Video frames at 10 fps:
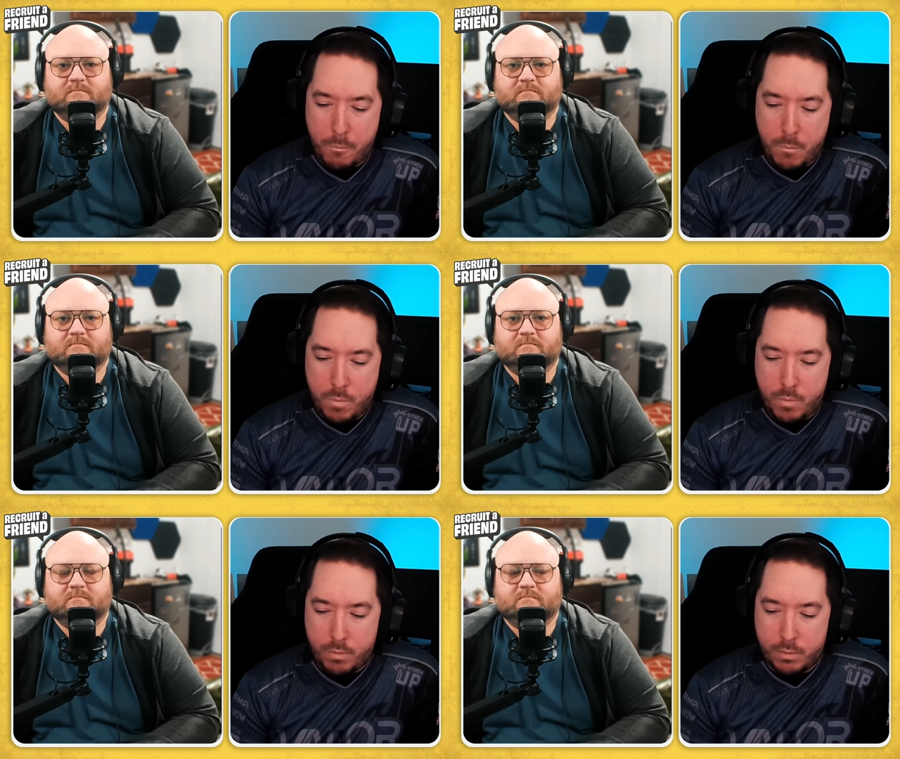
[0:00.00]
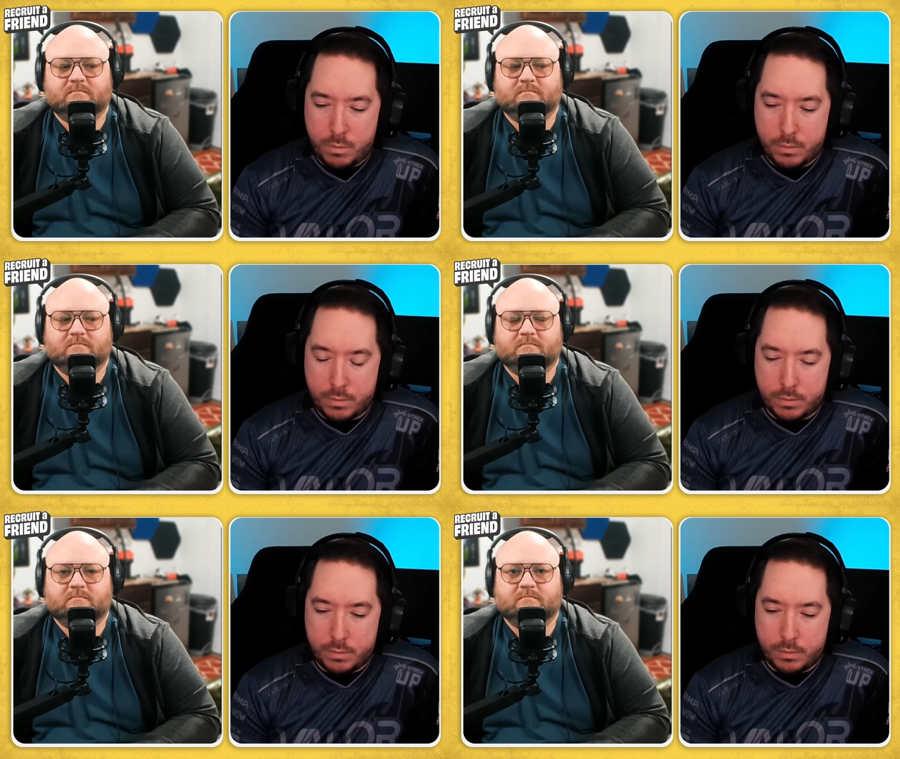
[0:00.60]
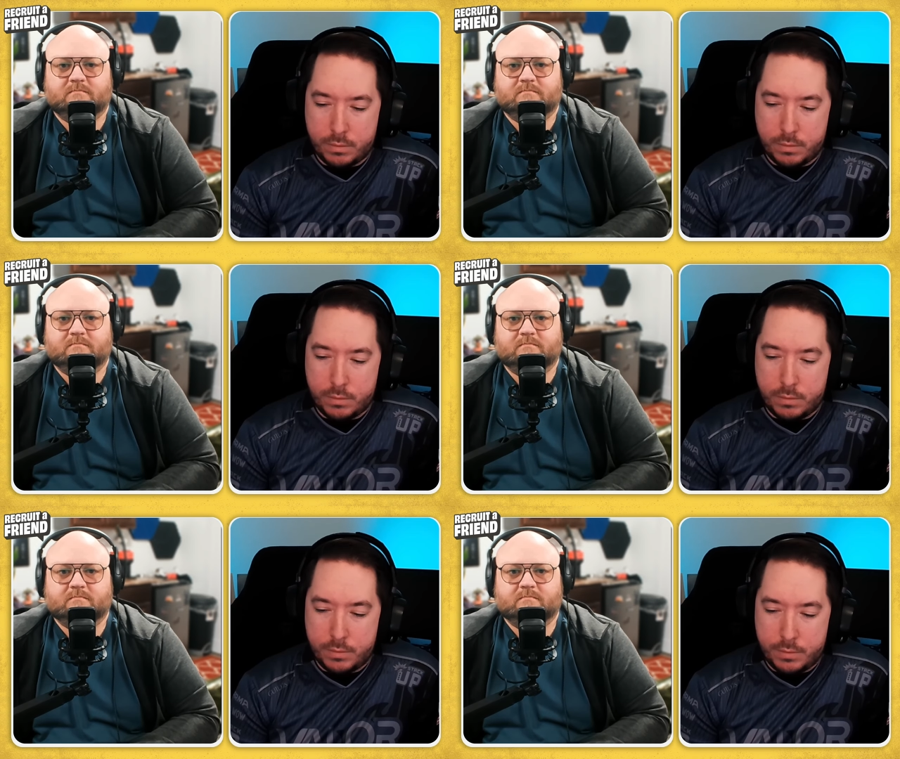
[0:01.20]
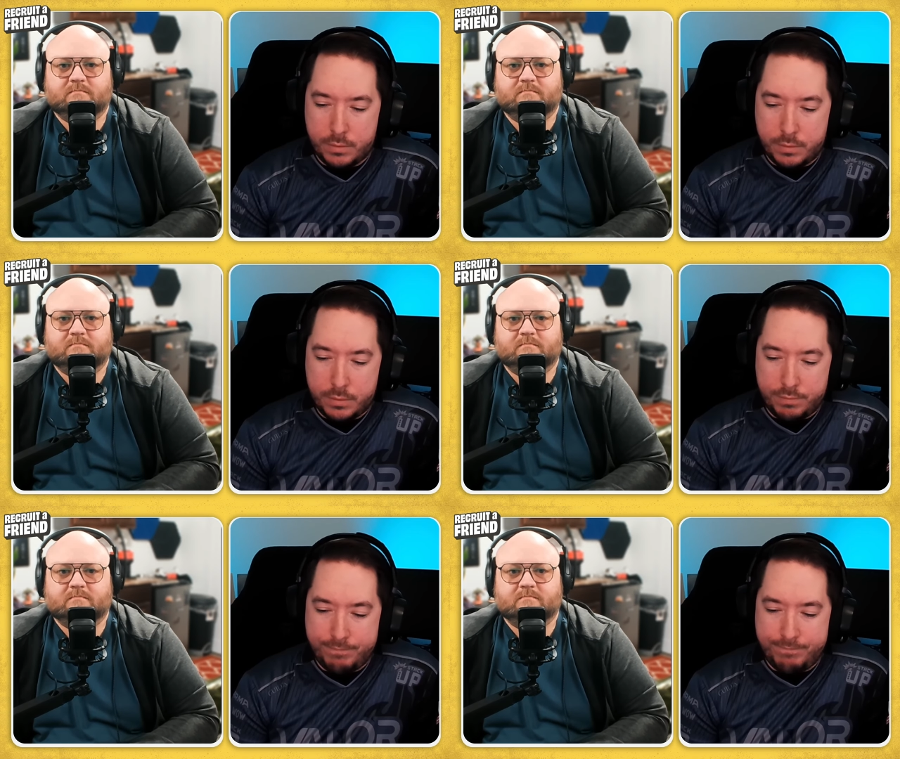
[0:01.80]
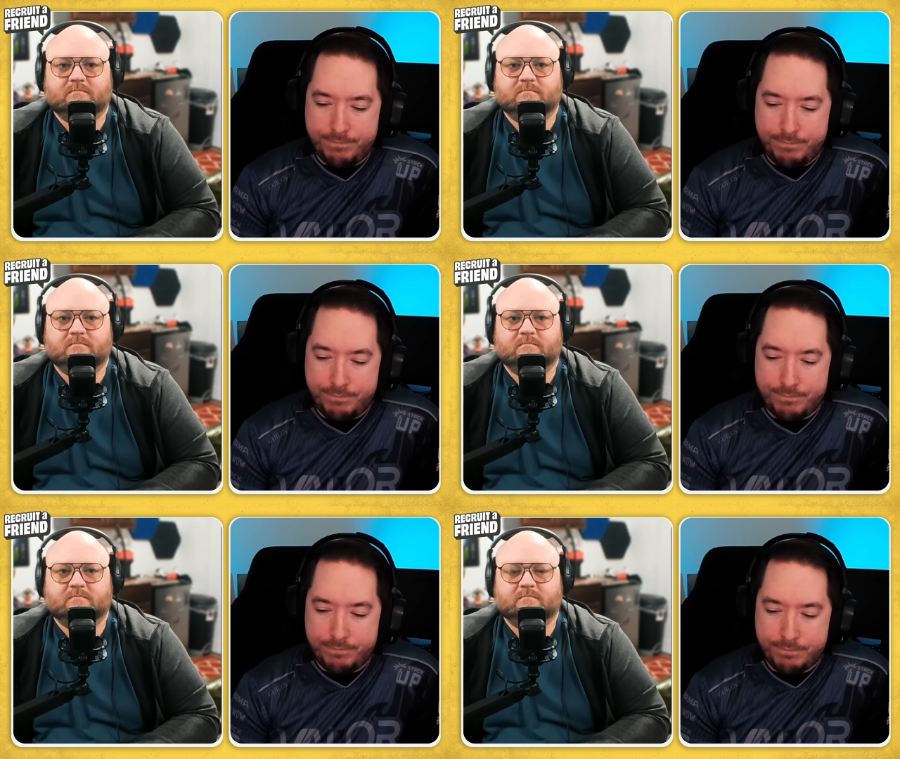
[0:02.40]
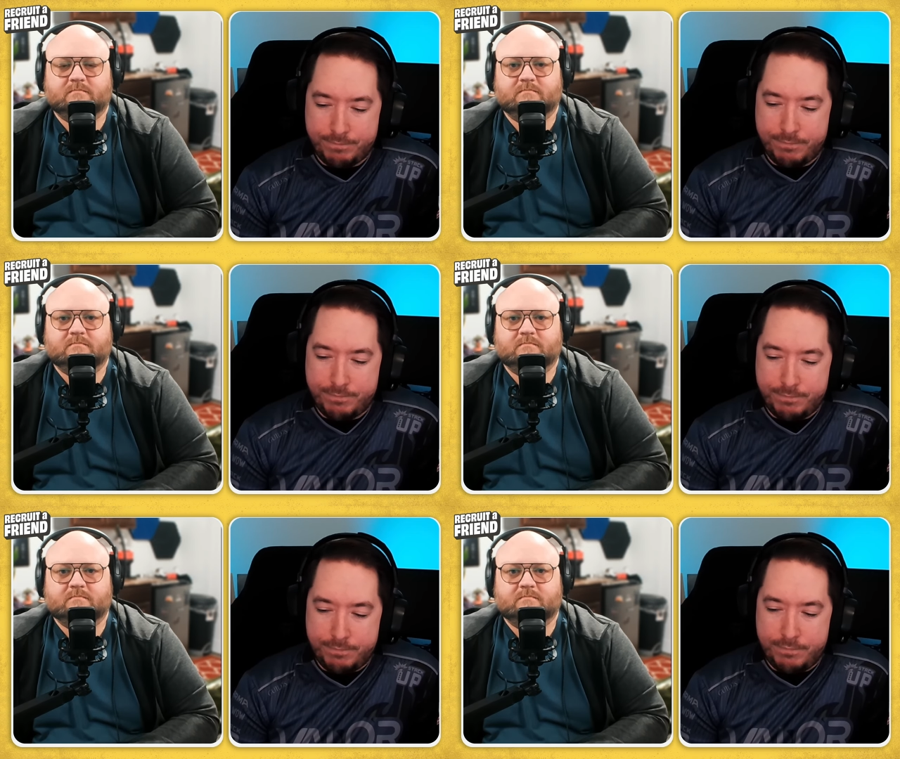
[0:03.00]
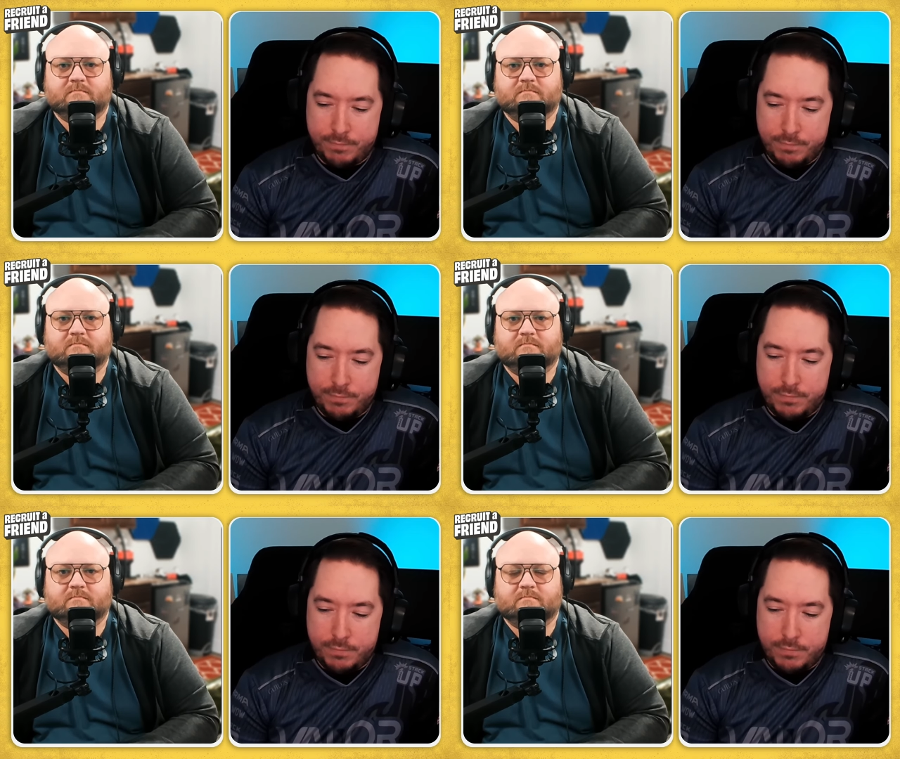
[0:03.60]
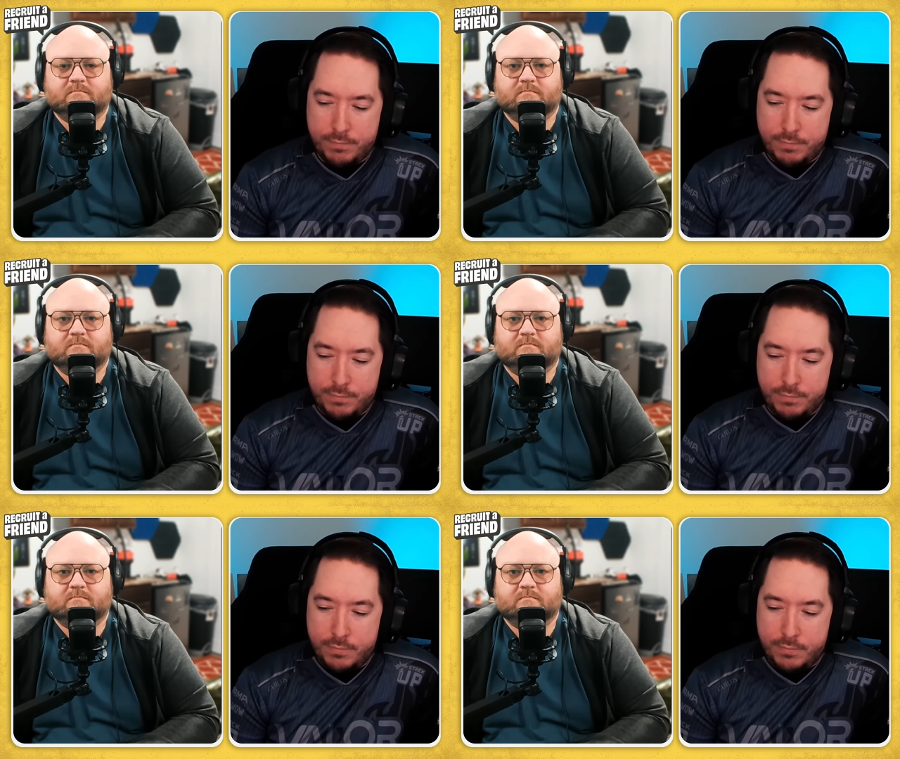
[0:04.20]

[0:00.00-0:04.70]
Nobody speaks.